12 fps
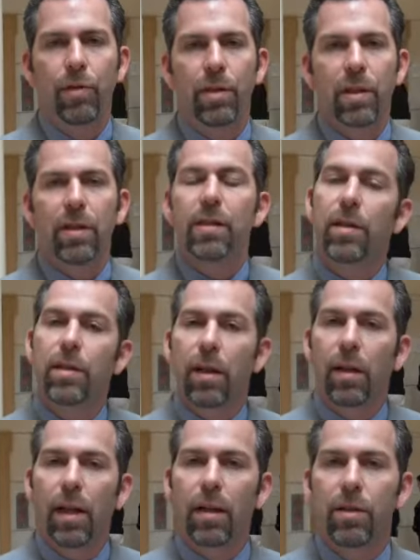just listened to
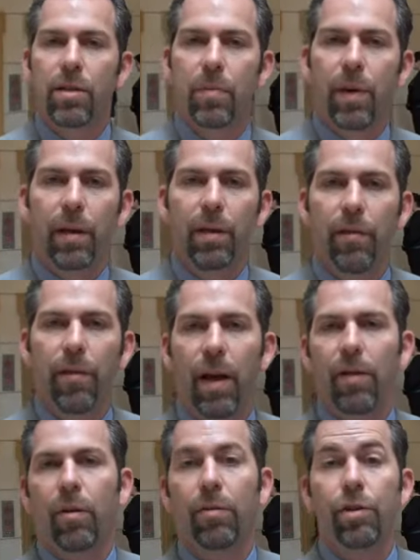Linda Smith, the
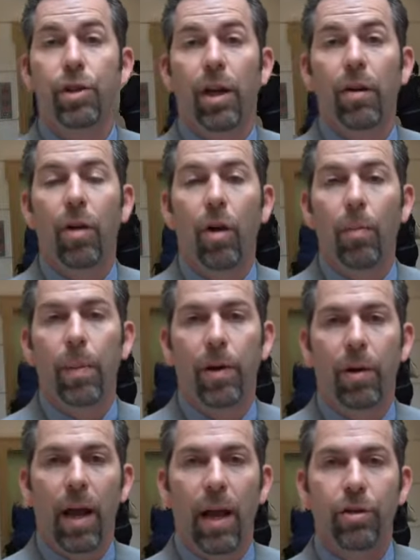founder of Shared Hope
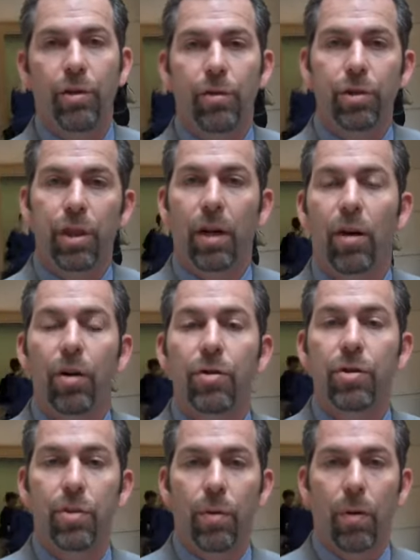International, share her
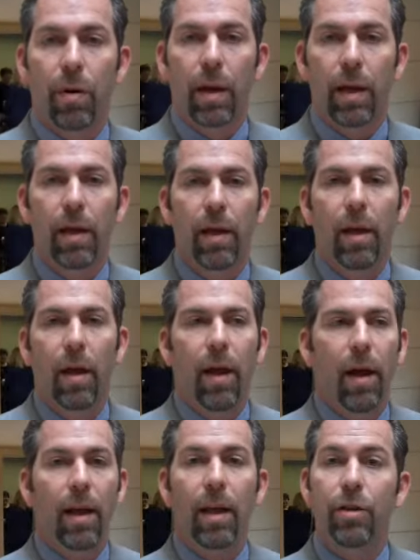story
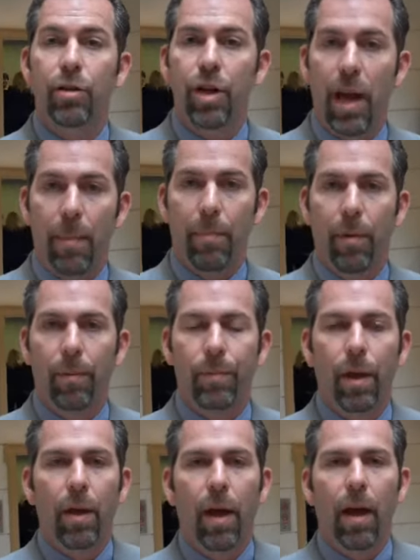in chapel.
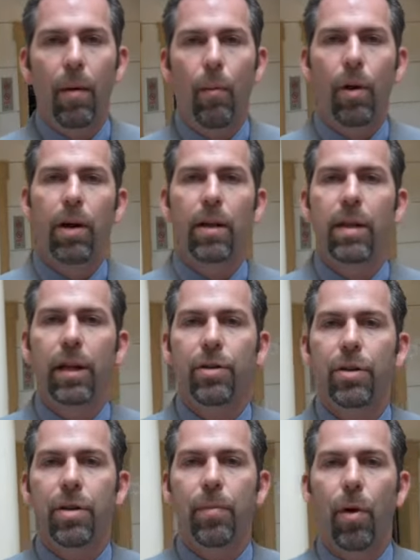I wanted to take
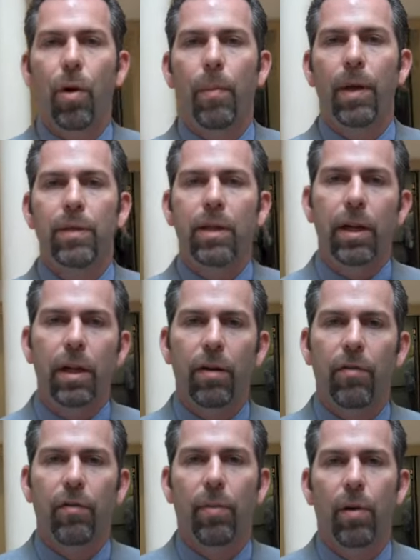just a moment to hear
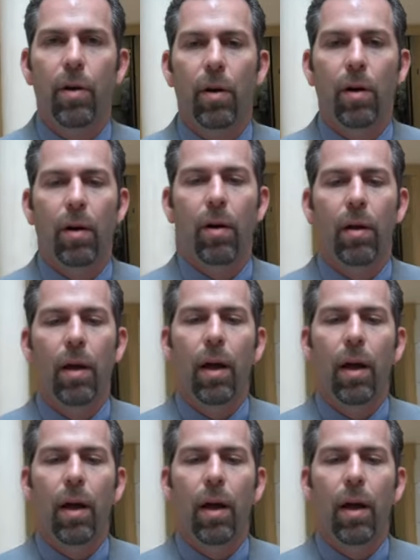from her